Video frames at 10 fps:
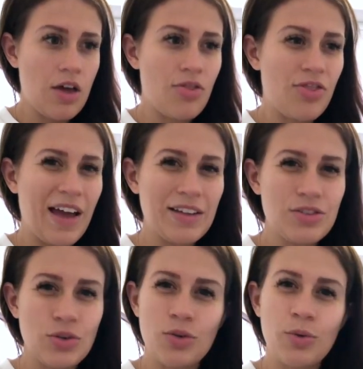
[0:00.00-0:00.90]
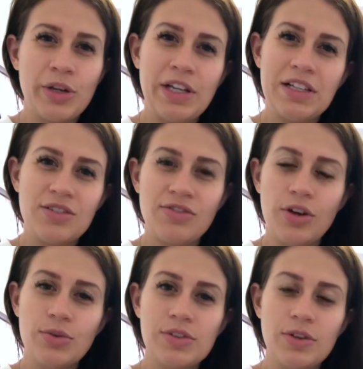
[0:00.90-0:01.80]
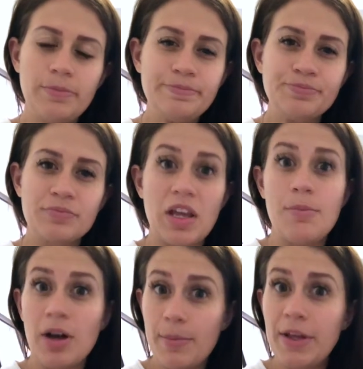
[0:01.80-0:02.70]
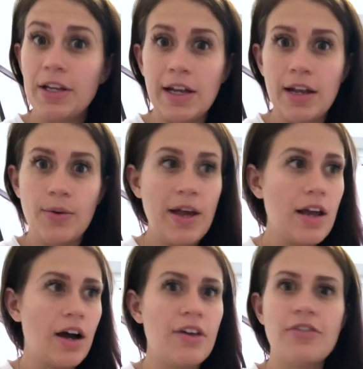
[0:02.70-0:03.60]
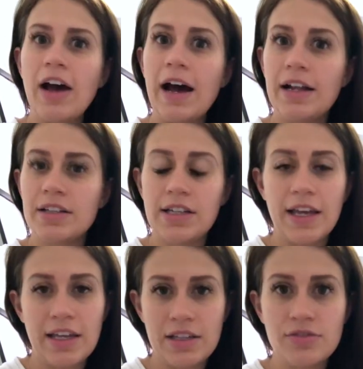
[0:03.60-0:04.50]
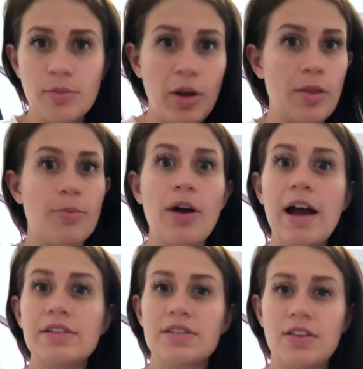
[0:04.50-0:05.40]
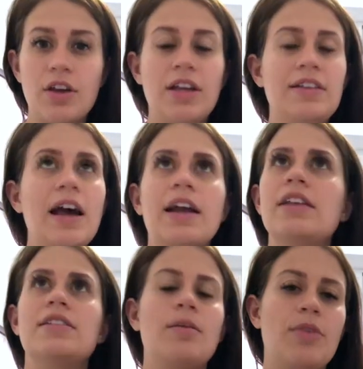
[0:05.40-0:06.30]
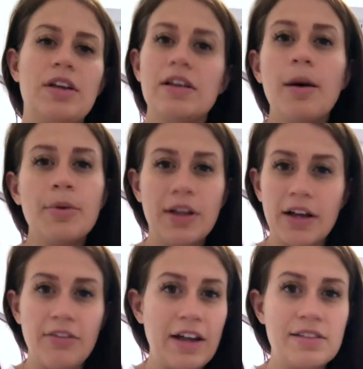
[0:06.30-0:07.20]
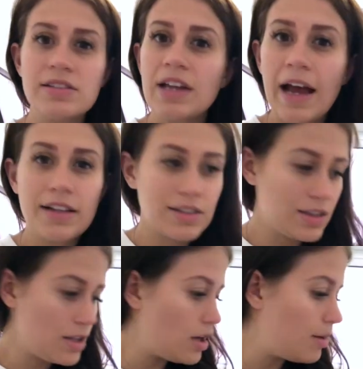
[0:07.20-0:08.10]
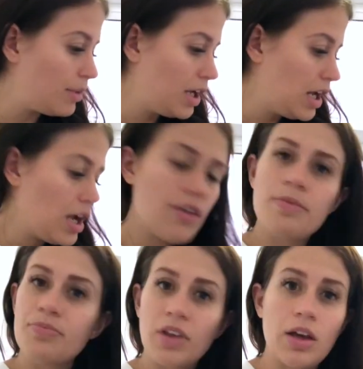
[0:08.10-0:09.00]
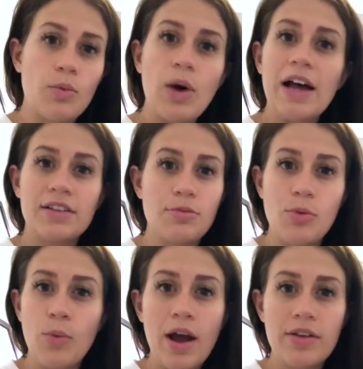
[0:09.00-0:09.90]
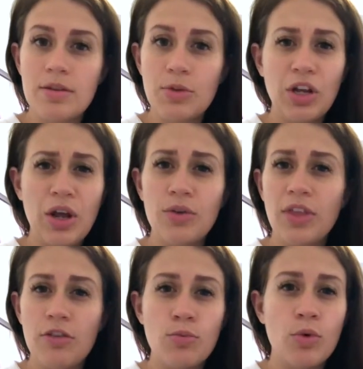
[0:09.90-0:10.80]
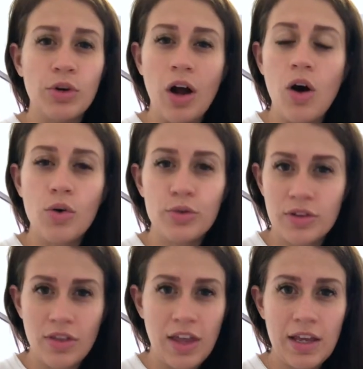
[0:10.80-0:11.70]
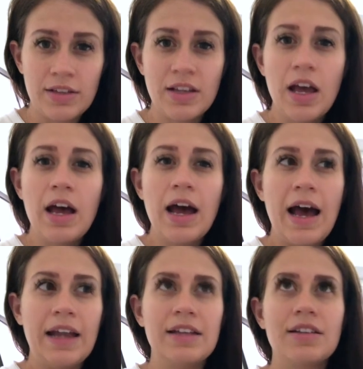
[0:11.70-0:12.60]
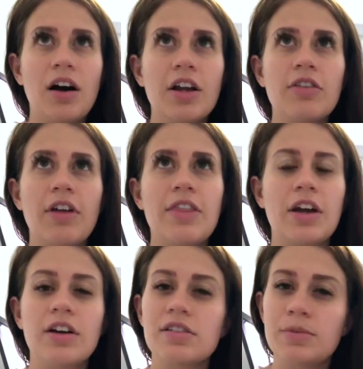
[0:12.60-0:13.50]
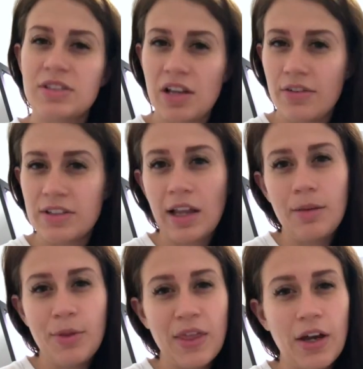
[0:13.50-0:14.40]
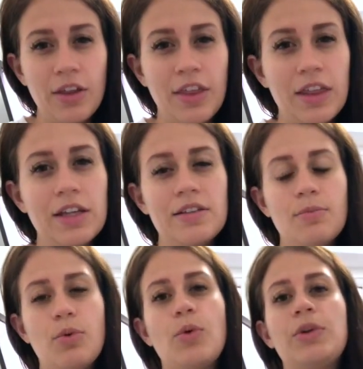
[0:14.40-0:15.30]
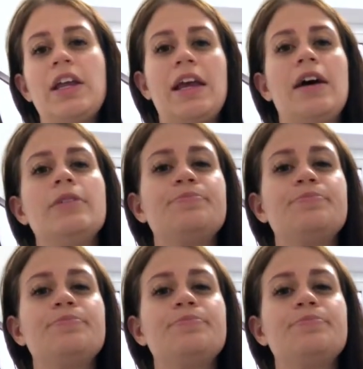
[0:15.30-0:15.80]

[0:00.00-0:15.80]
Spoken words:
that's sort of what you need to focus on, in my opinion anyway. I've had leggings from other brands that exactly the same thing has happened. Like, I've had snags in them as I've been wearing them, you know, they've worn holes and things, and it's kind of like the customer service element I think that is important here.